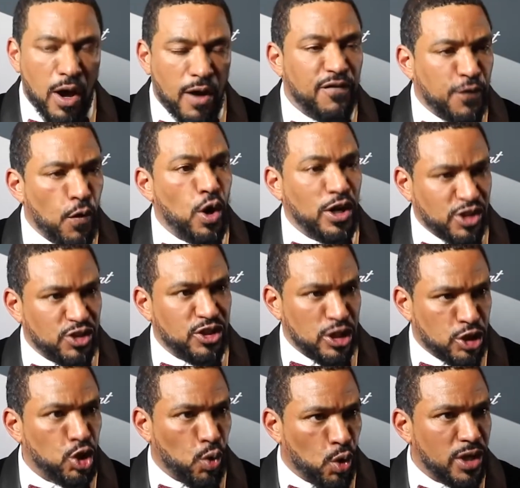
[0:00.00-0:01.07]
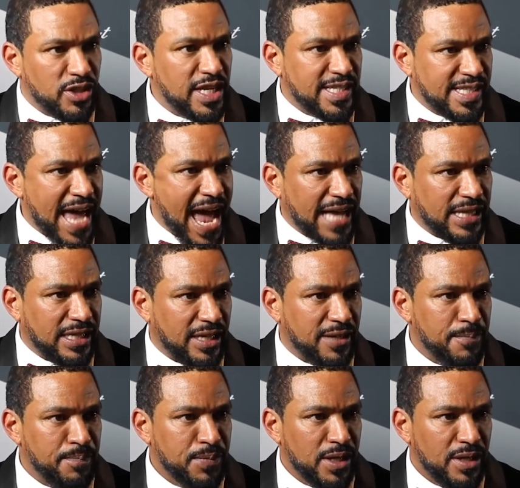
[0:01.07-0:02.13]
forces it to us. Exactly.
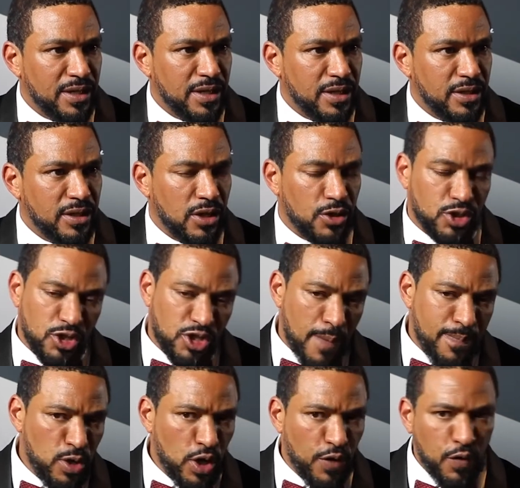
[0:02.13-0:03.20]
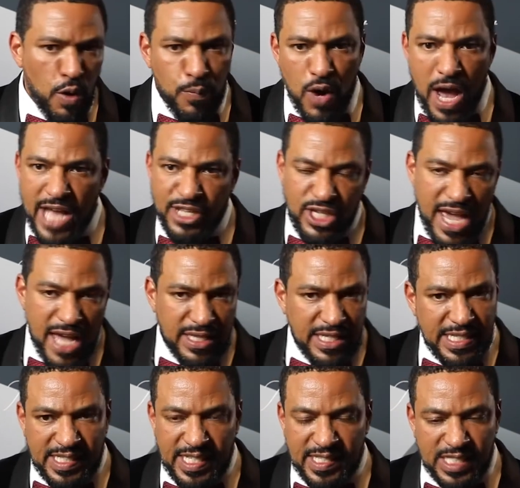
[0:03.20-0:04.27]
So it's a beautiful project. These
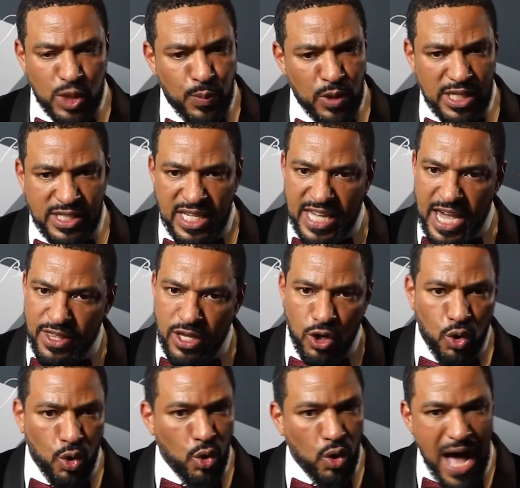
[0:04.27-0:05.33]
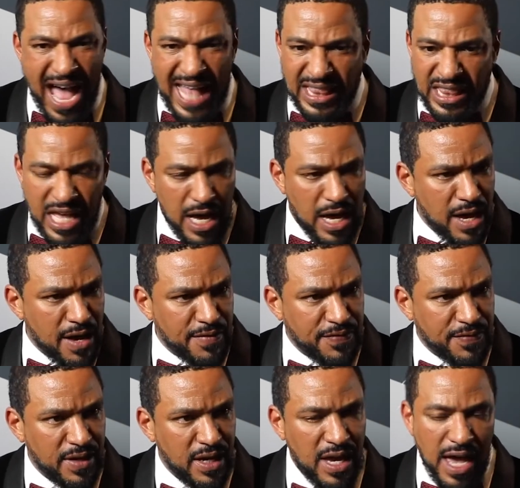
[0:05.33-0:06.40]
sisters put it together, who I love.
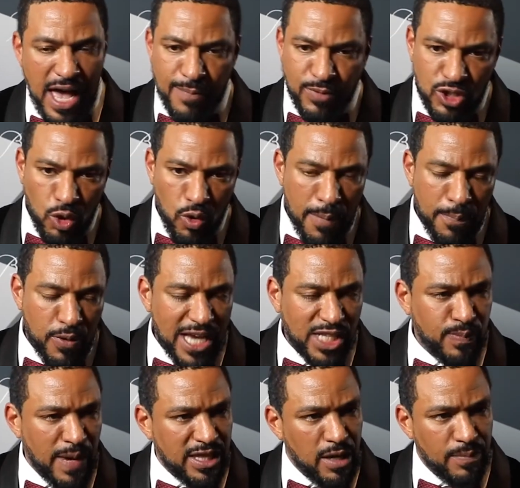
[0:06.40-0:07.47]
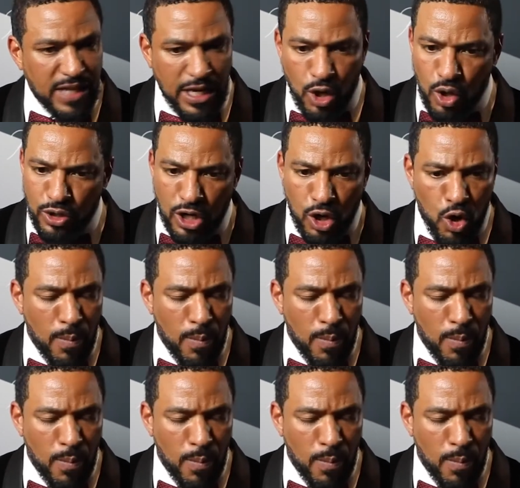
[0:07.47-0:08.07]
I'm so impressed by them. They own their own